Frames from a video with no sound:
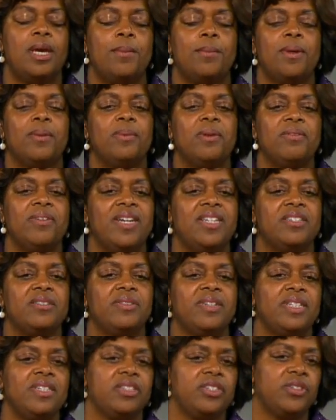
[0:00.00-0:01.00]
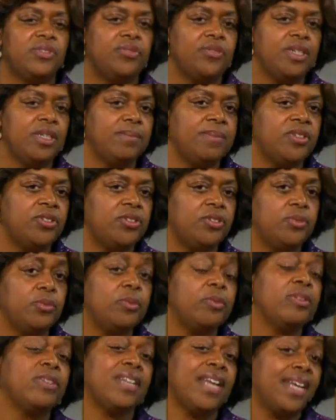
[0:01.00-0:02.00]
But we raised the religious freedom issue.
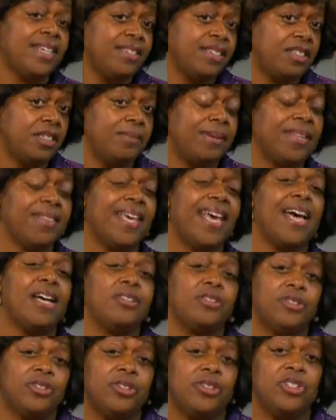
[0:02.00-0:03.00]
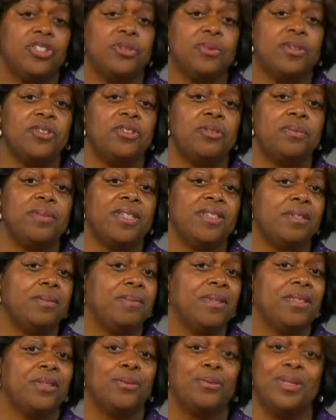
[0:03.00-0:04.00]
It's not just about the house churches, which you mentioned,
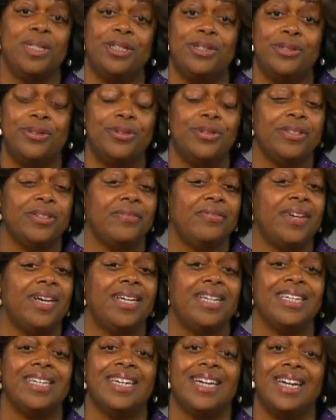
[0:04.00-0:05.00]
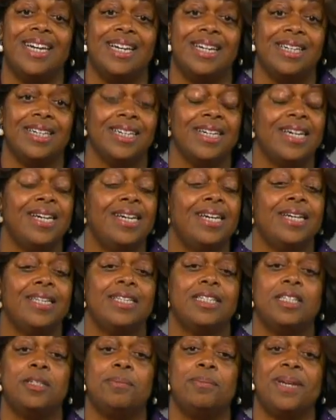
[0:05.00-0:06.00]
but the Uyghurs, the Falun Gong,
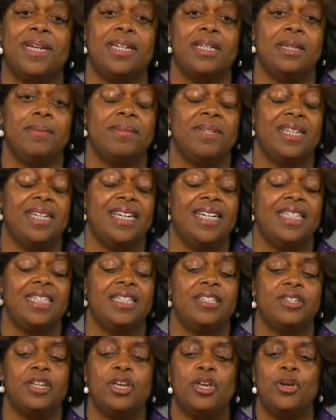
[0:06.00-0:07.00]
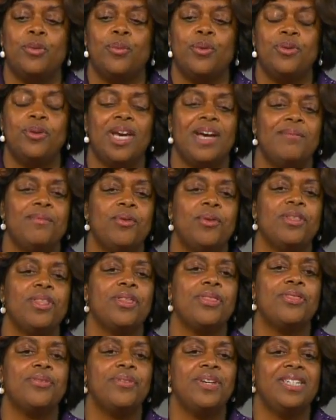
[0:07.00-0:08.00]
the Tibetan immolations. When you have more
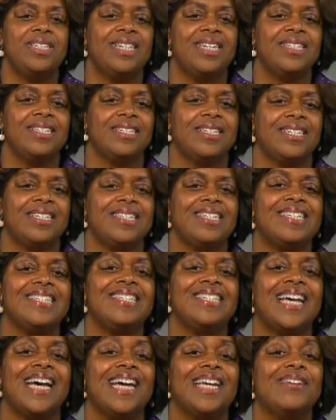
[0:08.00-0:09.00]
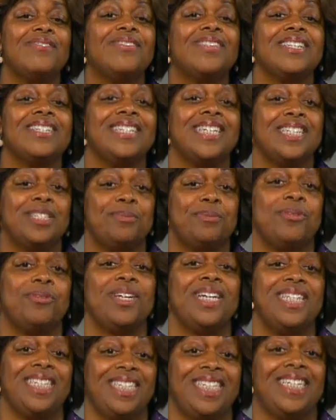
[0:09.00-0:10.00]
than three dozen, it's a sign of the
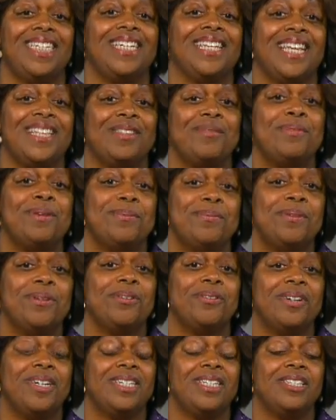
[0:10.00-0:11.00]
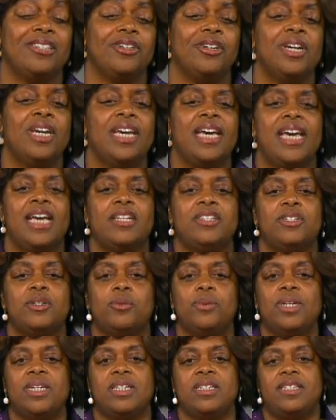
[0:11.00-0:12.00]
desperation that the people are under. And so
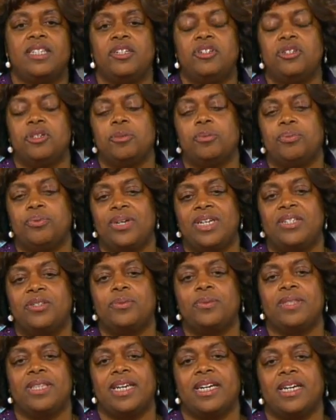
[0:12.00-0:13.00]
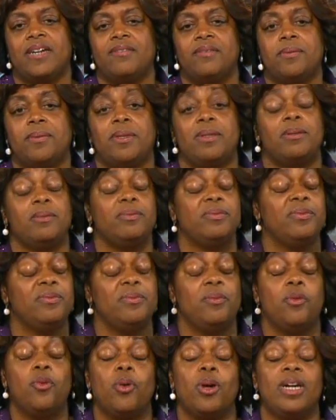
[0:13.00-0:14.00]
we continue to press with that government
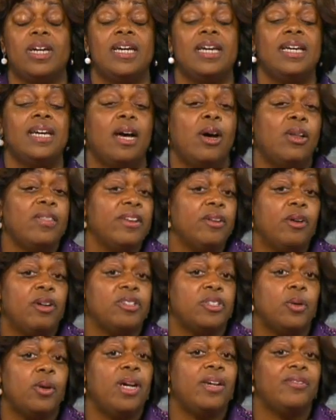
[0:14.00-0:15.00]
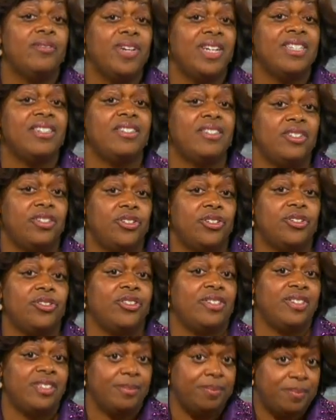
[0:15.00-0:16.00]
for, uh, there are also unregistered
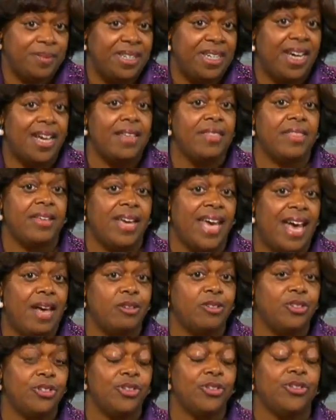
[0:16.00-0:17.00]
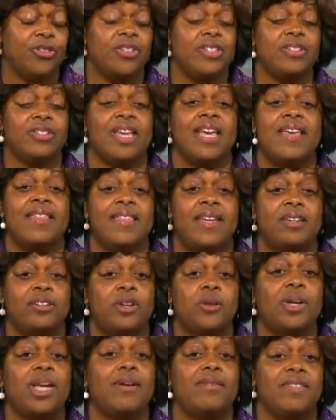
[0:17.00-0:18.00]
churches beyond the house churches that
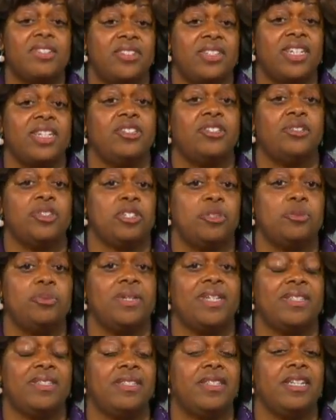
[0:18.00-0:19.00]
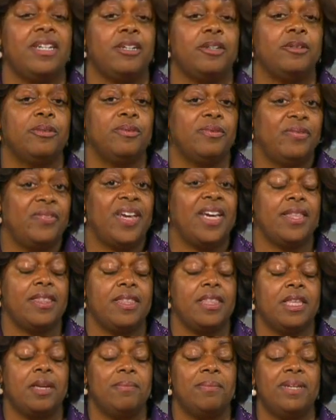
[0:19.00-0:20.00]
don't have a chance to express their faith
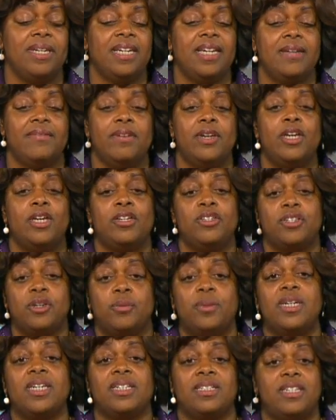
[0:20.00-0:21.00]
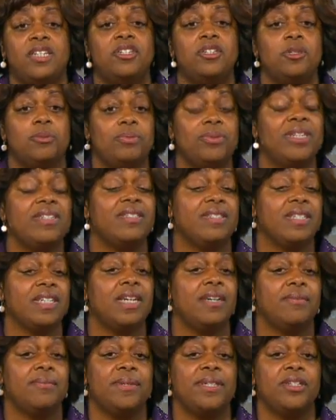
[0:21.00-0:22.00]
and their belief. So we continue to press the
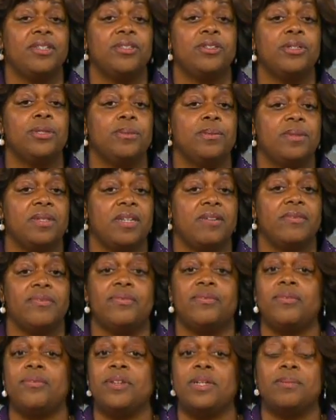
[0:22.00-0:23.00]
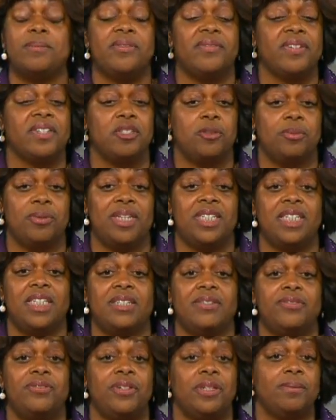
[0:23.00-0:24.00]
government in terms of freedom of expression
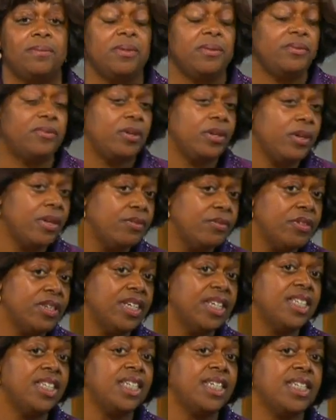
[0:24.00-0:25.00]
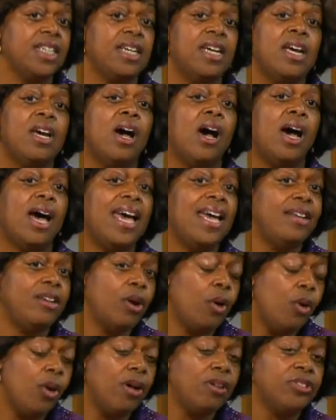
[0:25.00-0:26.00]
and freedom of, of religion and
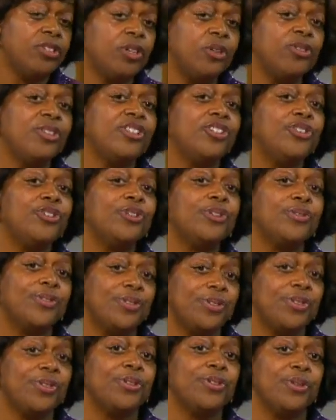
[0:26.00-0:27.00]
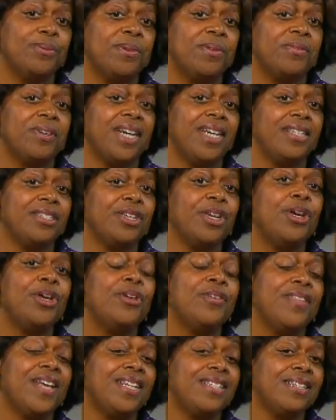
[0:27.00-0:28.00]
also just universal human rights.
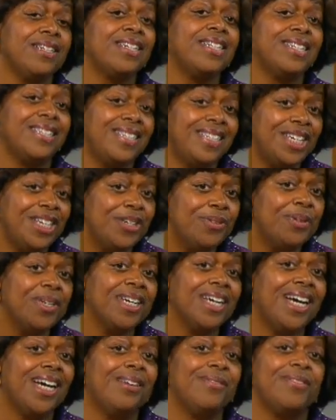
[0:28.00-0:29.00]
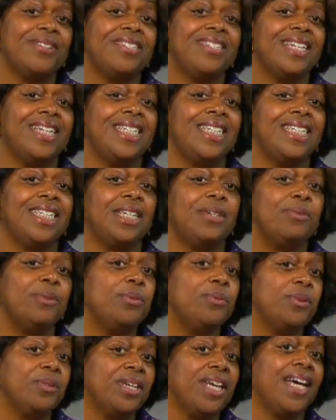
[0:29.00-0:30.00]
That's a continuing conversation and we
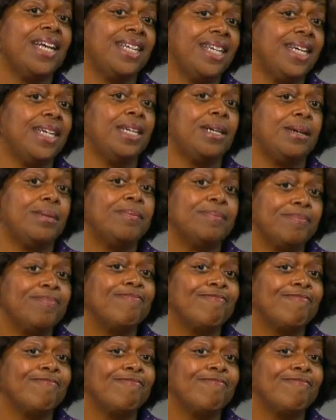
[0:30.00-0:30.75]
will not let up.